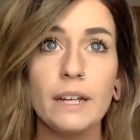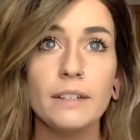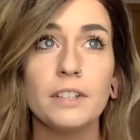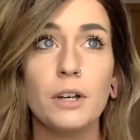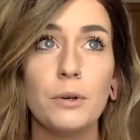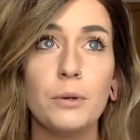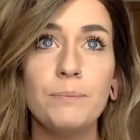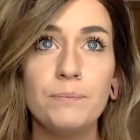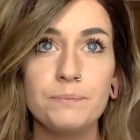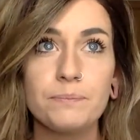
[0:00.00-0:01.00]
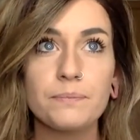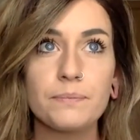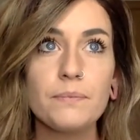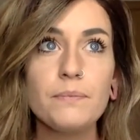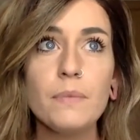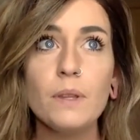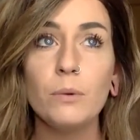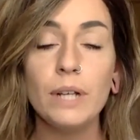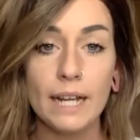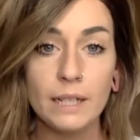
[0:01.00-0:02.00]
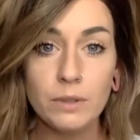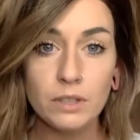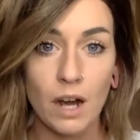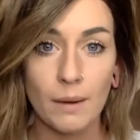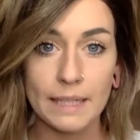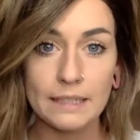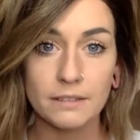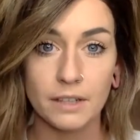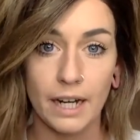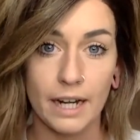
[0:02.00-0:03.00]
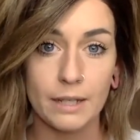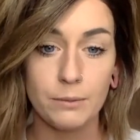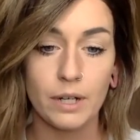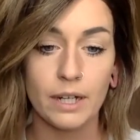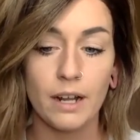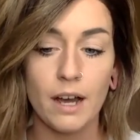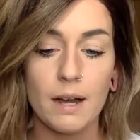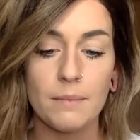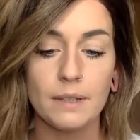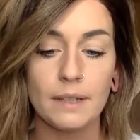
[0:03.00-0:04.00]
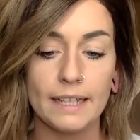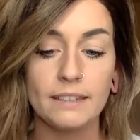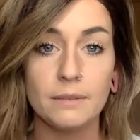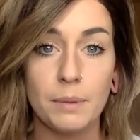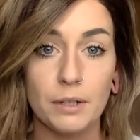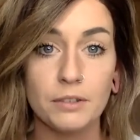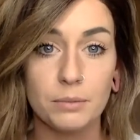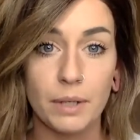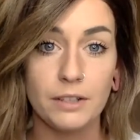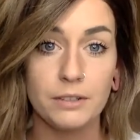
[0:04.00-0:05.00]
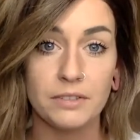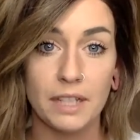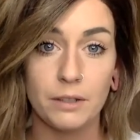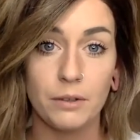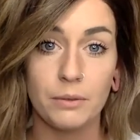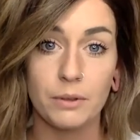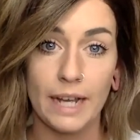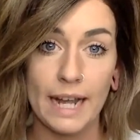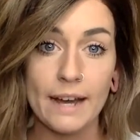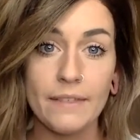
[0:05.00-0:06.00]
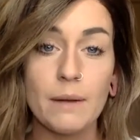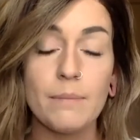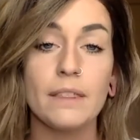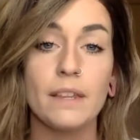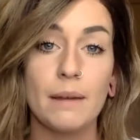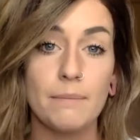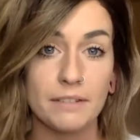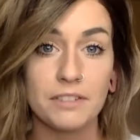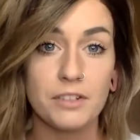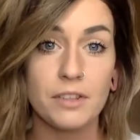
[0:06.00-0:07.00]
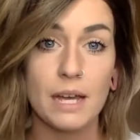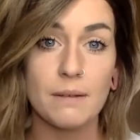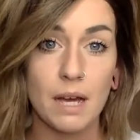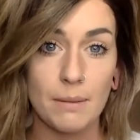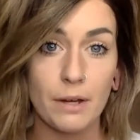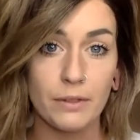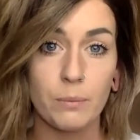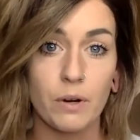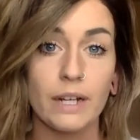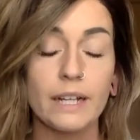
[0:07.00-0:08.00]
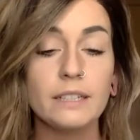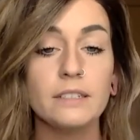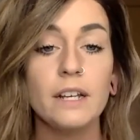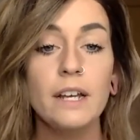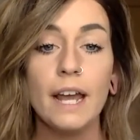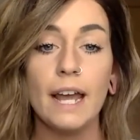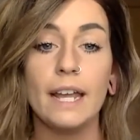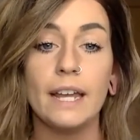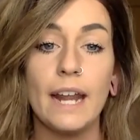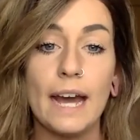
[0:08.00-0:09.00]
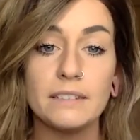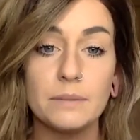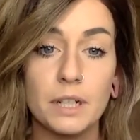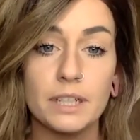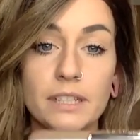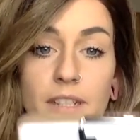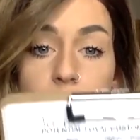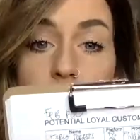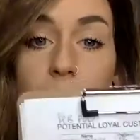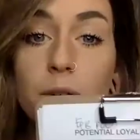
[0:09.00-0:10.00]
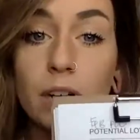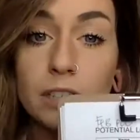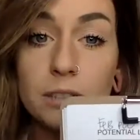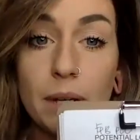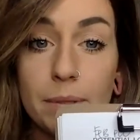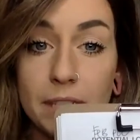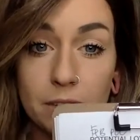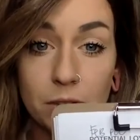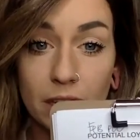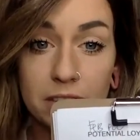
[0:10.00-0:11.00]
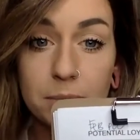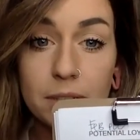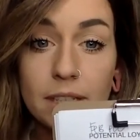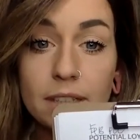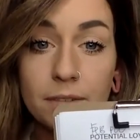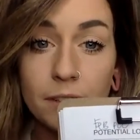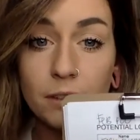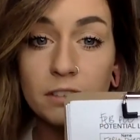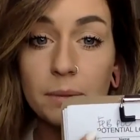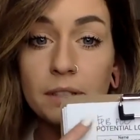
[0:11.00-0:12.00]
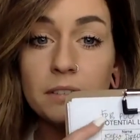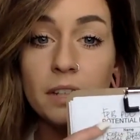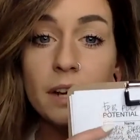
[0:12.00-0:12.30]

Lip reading: So when anyone comments or anyone likes the post, what I do is I go through and I add them, and then I message them about the product. And as I'm talking to them, they go onto my potential customer list for host post.